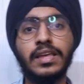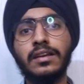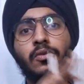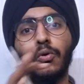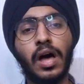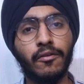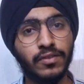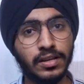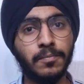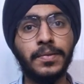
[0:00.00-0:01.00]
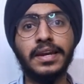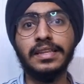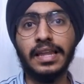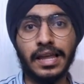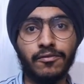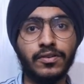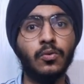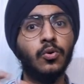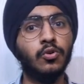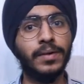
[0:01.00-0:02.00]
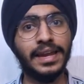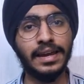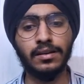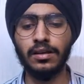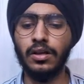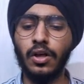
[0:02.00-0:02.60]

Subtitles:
then go after completing the left, go to my right.